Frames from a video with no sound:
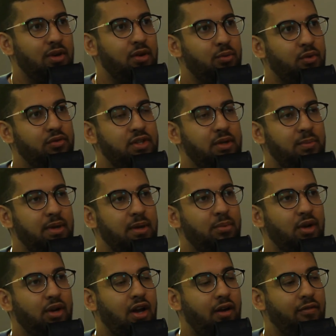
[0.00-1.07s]
And obviously
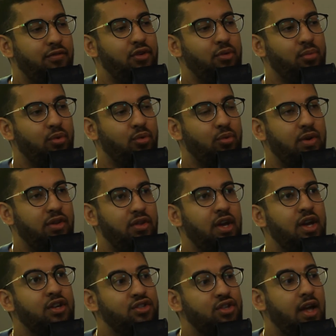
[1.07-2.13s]
people are comfortable with
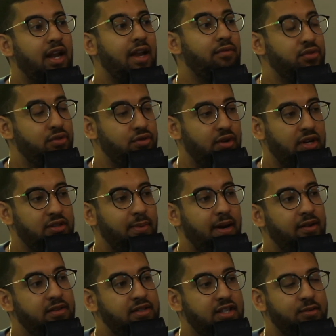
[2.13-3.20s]
certain levels of
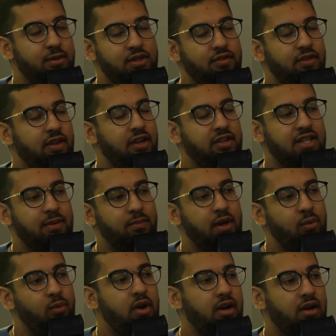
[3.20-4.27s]
transparency, especially if they like to keep
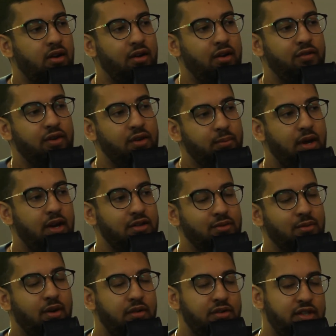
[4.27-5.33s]
their work life and
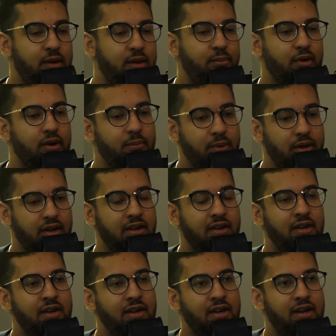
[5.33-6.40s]
personal life separate. But
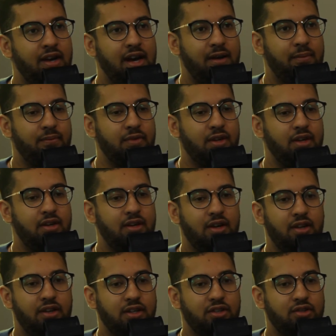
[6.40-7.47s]

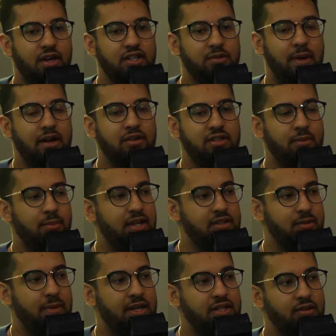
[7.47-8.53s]
I think transparency
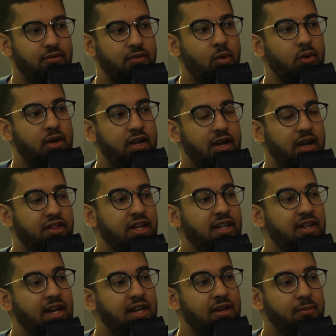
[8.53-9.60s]
plays a massive role in it. I
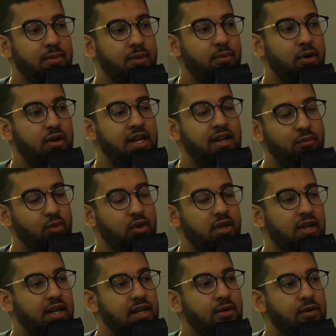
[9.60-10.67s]
think that can be but
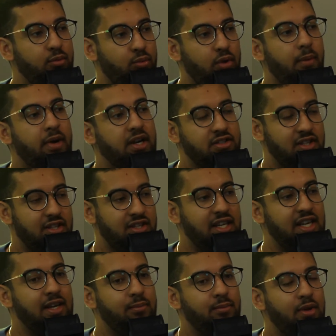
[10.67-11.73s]
inwardly amongst the
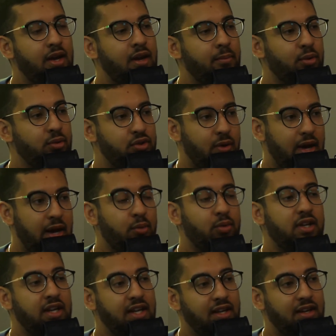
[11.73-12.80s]
team, but also
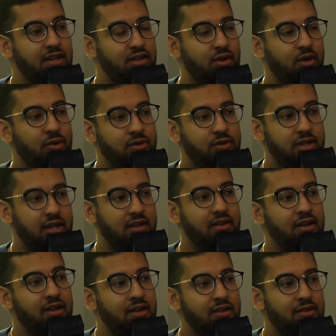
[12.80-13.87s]
outwardly in your content.
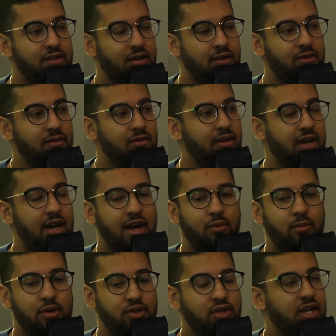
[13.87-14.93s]
So
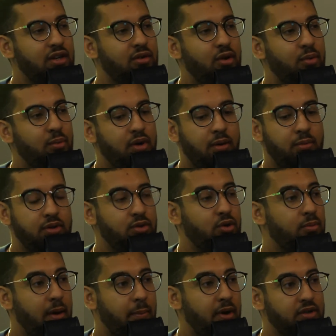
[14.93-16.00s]
how much can you open up and
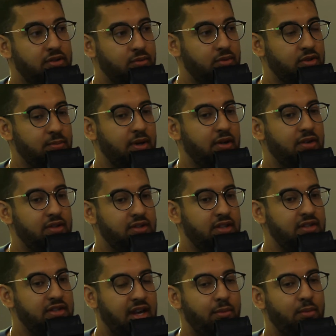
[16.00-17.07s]
talk about personal
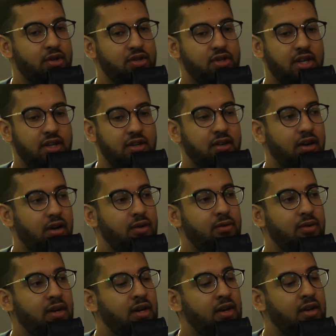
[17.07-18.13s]
experiences? How much can you
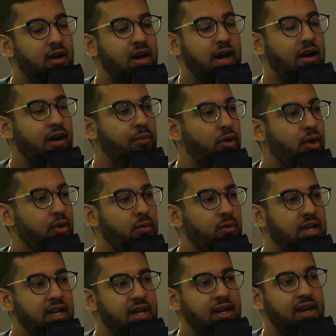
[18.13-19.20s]
go, I'm not
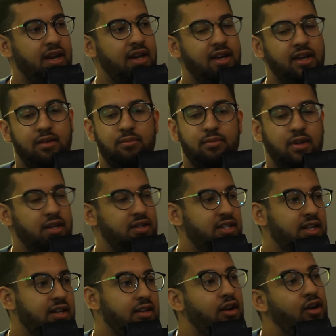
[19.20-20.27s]
only a
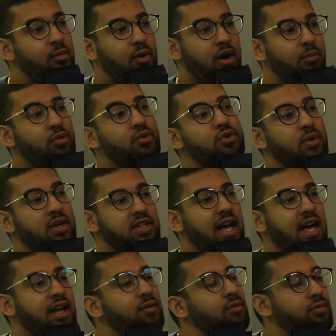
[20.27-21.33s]
CEO, but I'm also a
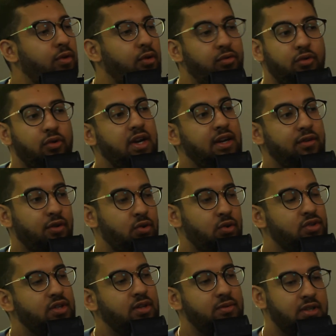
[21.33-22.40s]
dad of 3, for
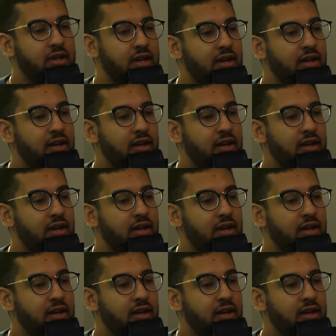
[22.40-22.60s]
instance.